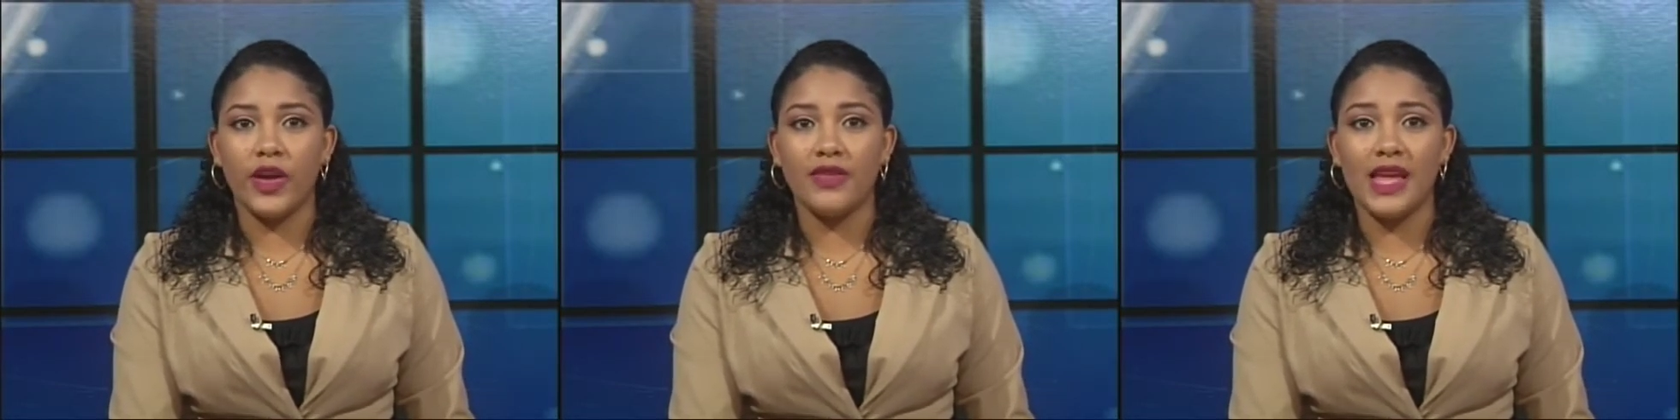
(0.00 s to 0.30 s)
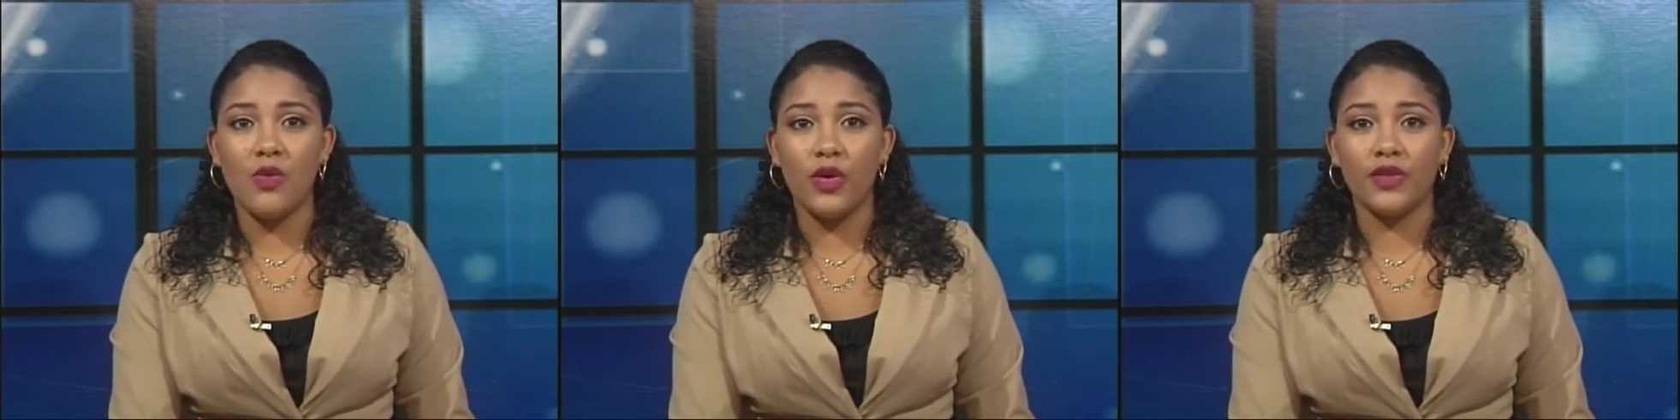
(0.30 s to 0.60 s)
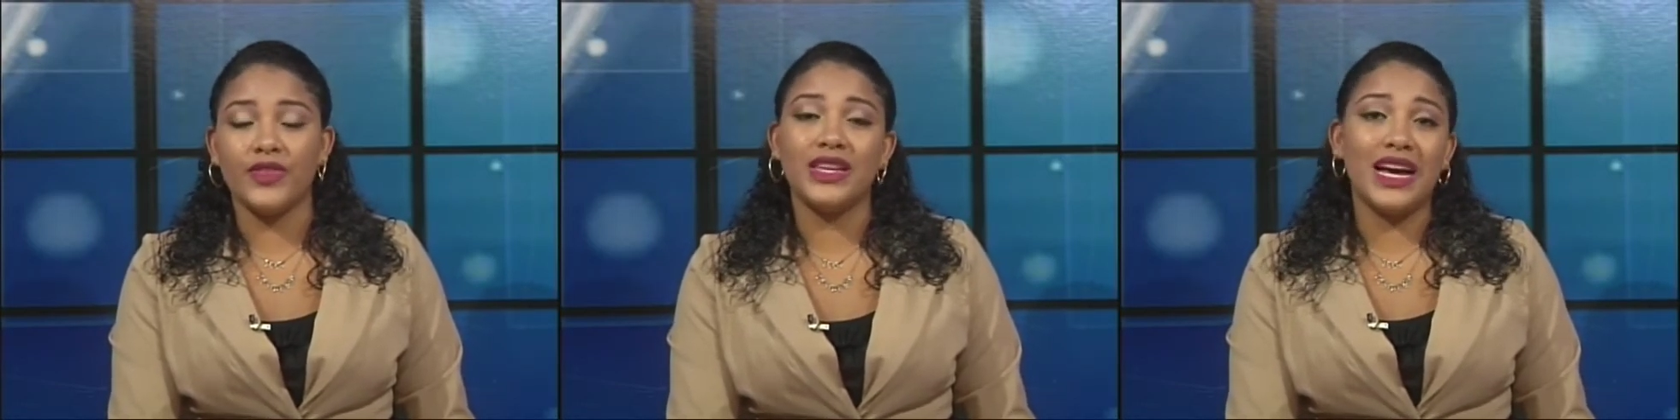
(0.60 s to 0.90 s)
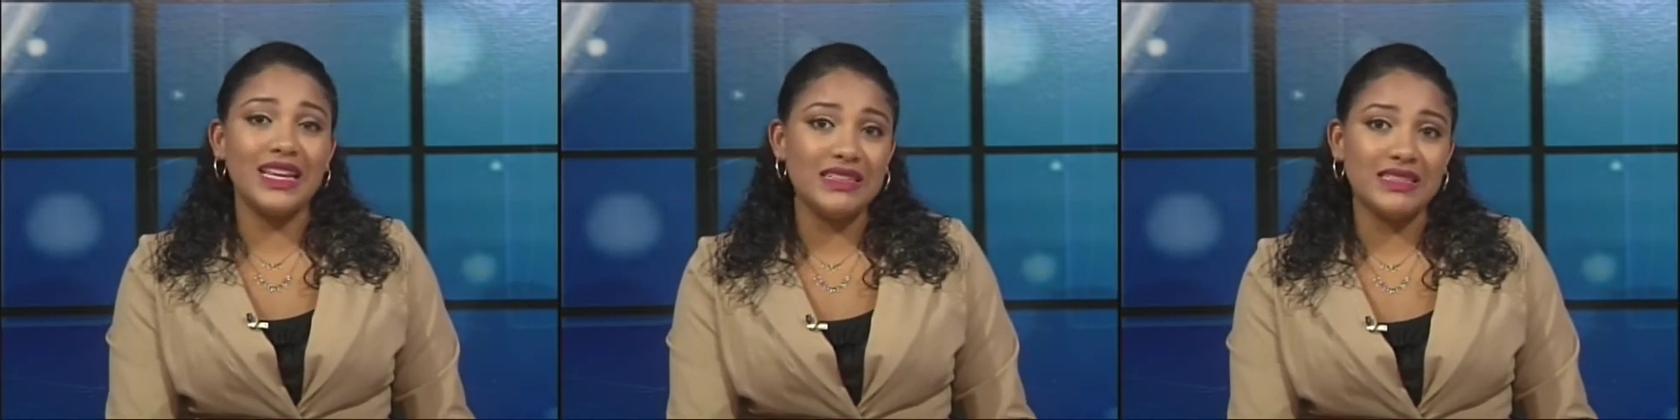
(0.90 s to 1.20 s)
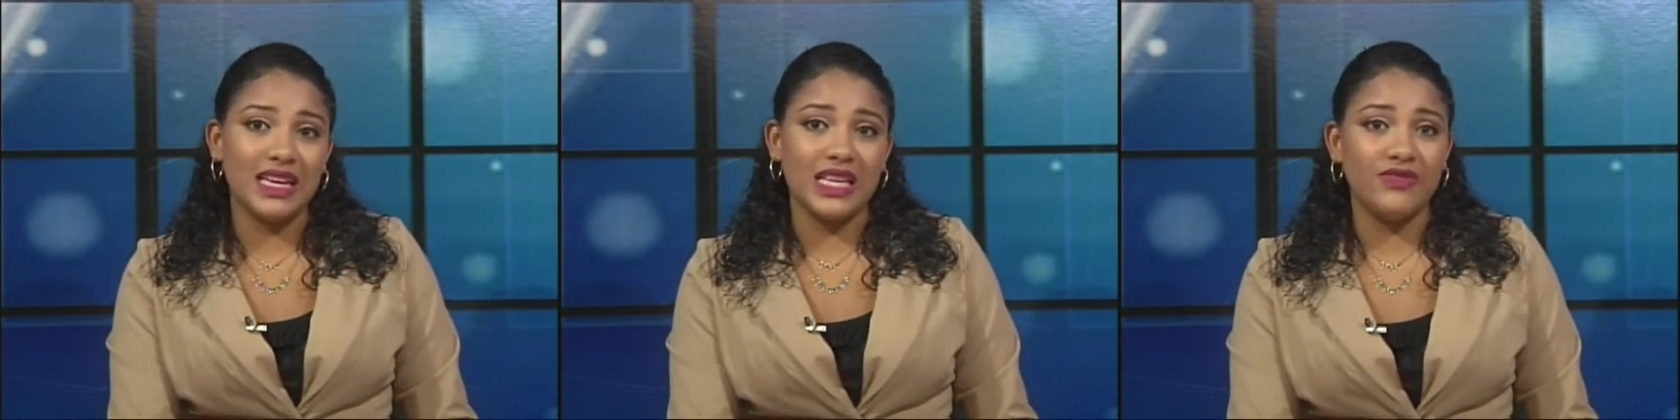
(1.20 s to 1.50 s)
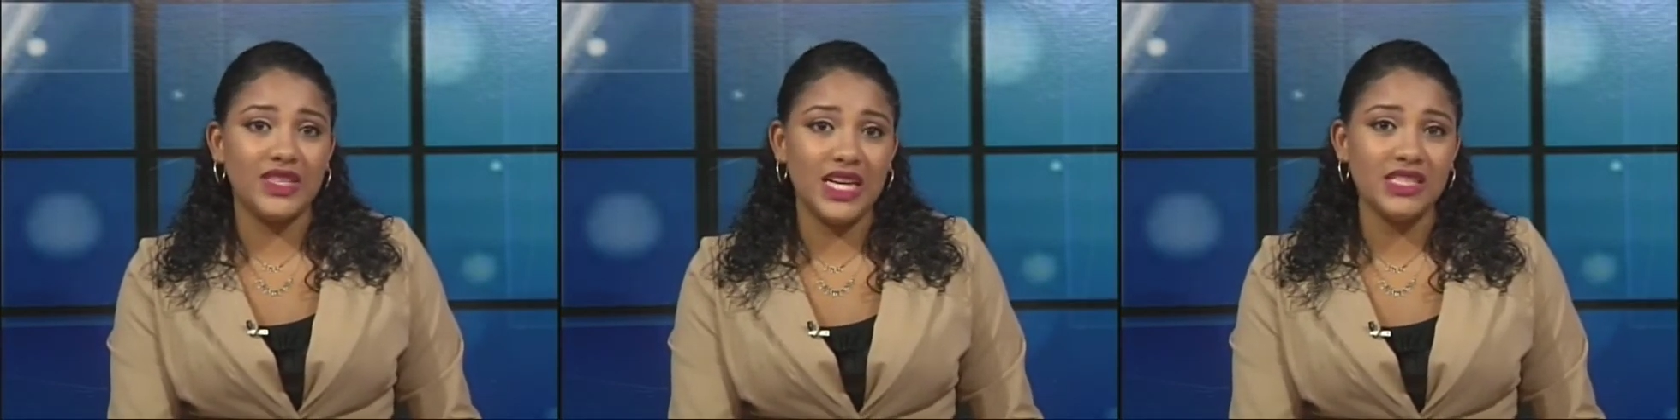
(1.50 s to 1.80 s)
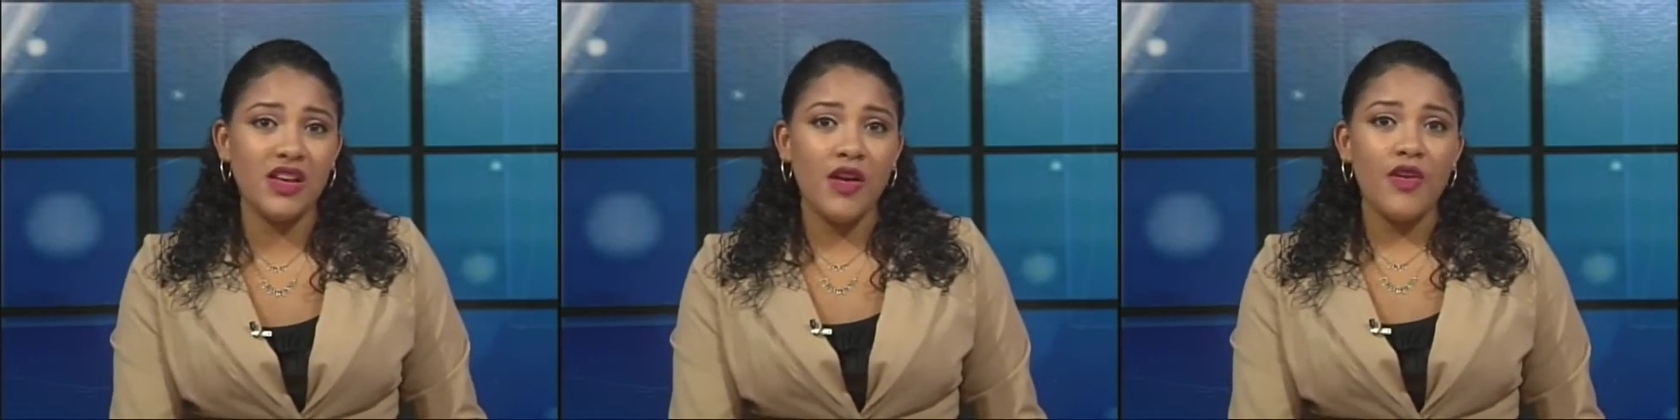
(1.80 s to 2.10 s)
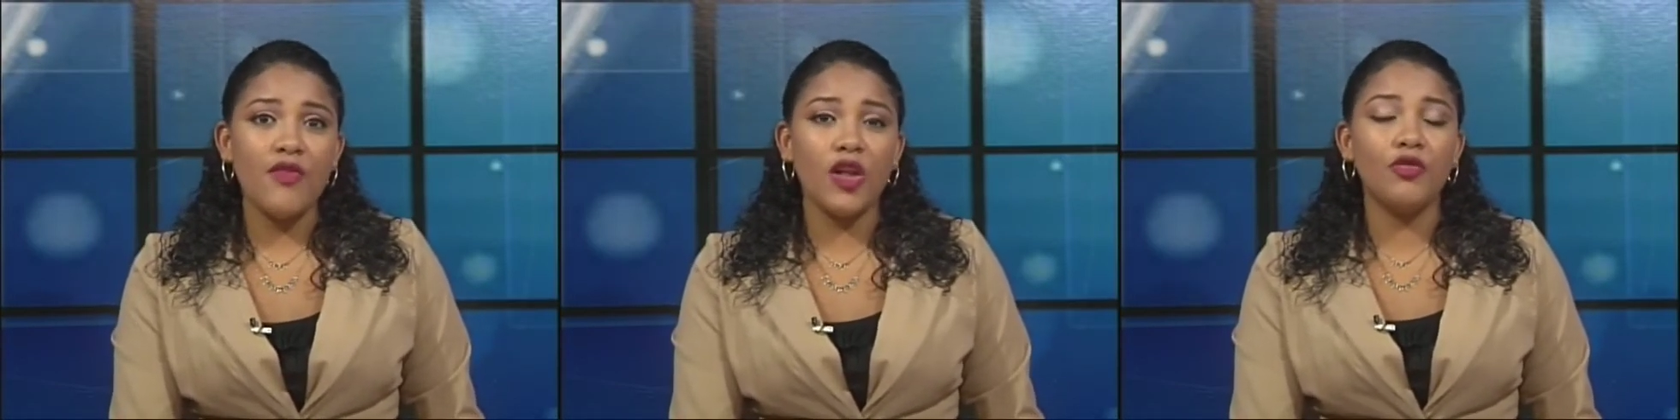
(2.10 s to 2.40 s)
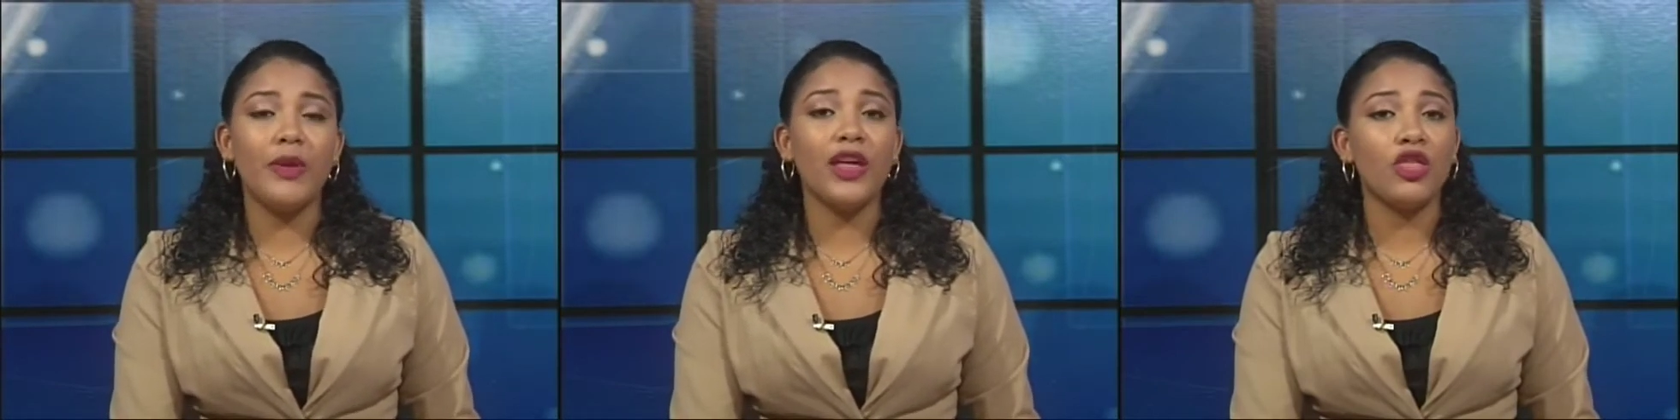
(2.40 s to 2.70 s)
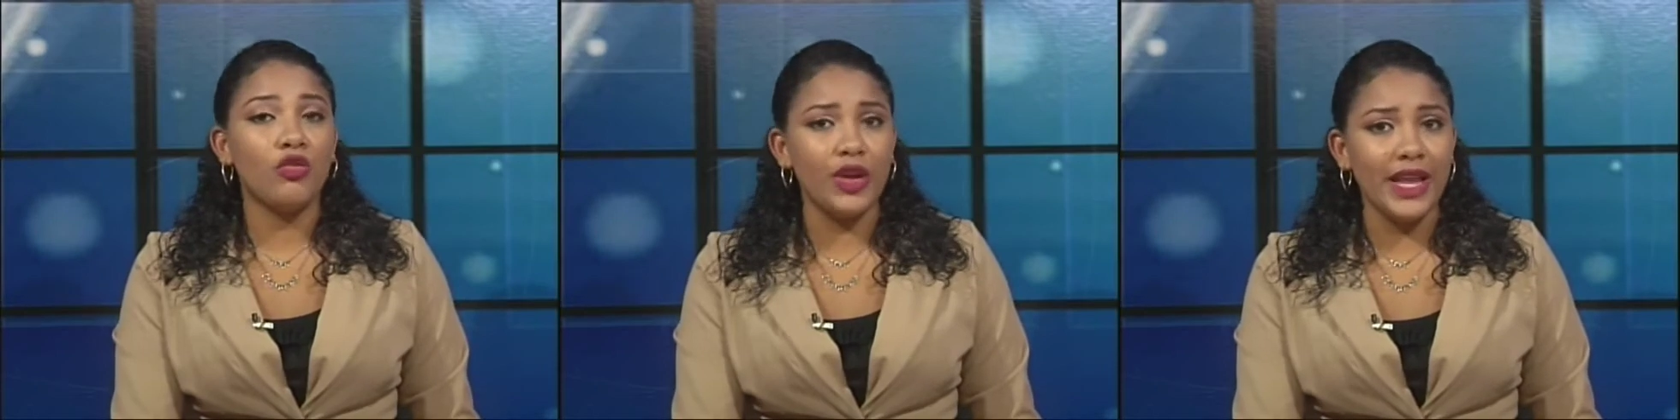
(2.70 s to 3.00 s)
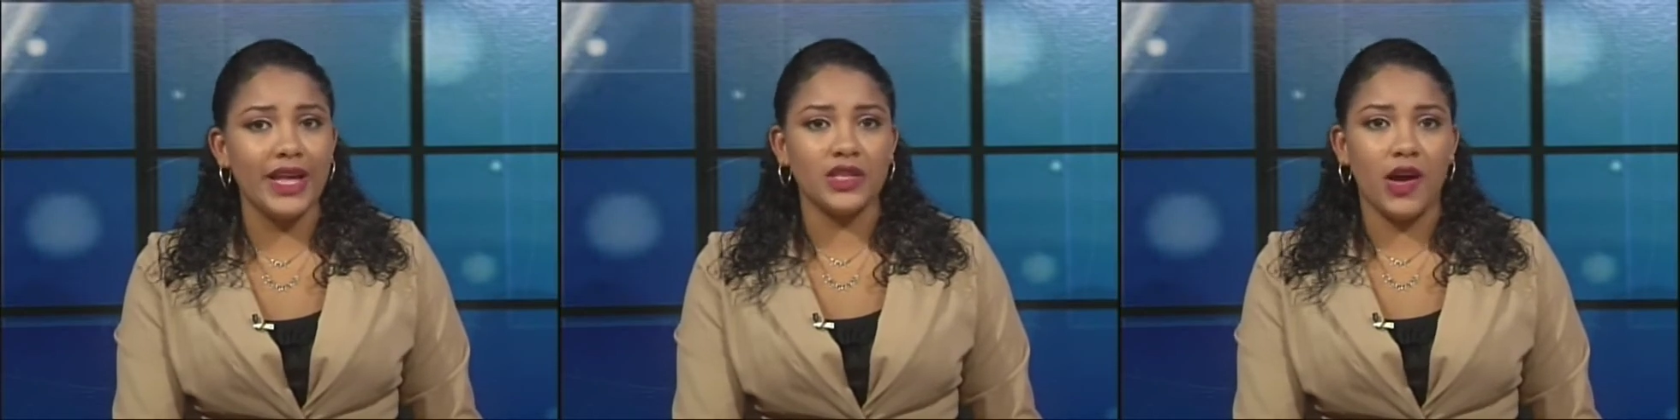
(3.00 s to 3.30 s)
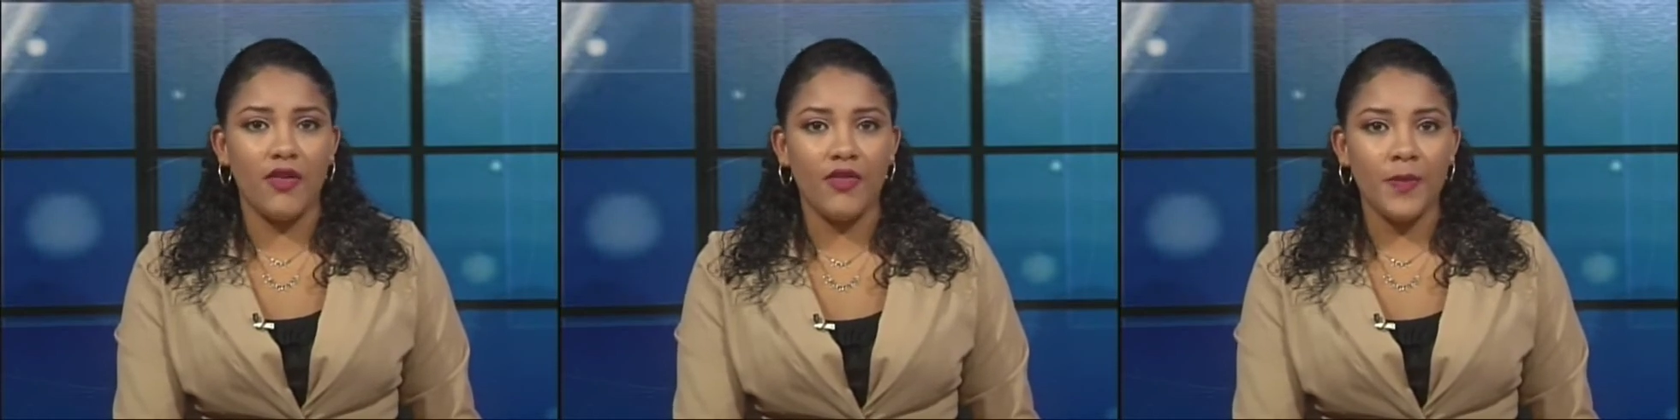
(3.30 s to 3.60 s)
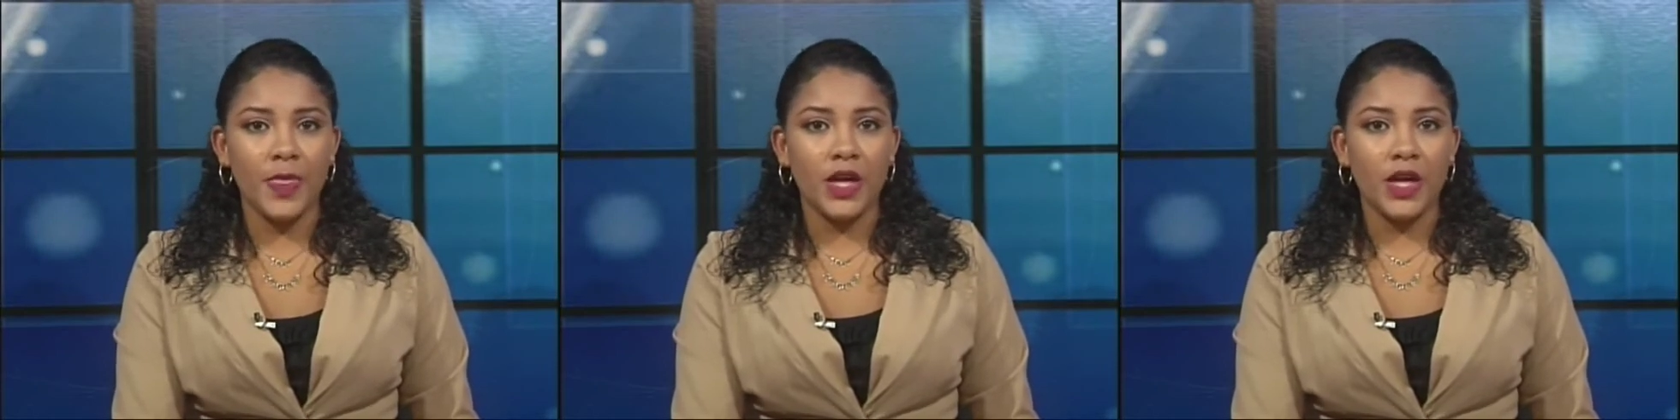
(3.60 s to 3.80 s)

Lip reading: where they work for 9 consecutive days, followed by 3 days off.